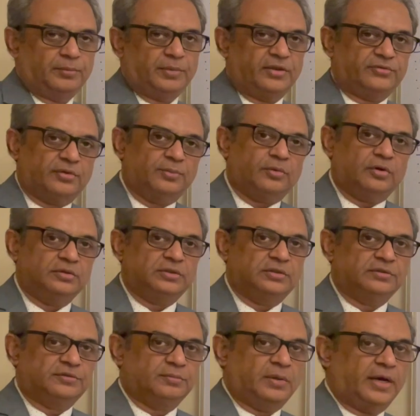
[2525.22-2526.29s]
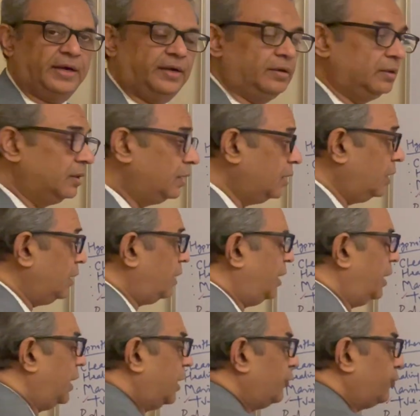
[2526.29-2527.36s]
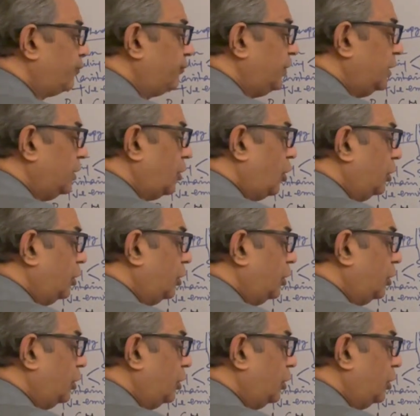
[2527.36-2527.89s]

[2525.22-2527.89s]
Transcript: my subconscious mind, love will